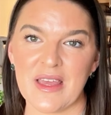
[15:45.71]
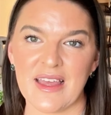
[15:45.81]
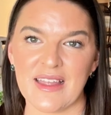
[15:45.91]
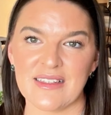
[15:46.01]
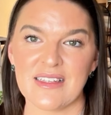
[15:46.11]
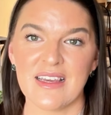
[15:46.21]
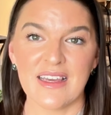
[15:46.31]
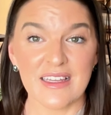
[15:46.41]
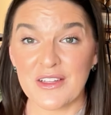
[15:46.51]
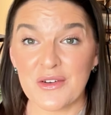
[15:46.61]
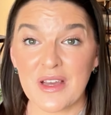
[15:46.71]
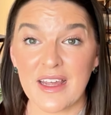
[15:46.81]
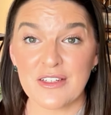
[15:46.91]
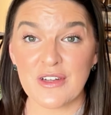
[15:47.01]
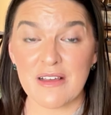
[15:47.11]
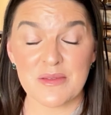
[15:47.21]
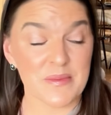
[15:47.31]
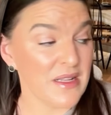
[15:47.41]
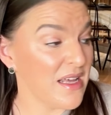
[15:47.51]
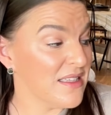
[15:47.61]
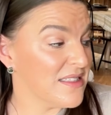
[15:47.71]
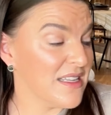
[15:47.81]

and you know, it kind of drives me nuts,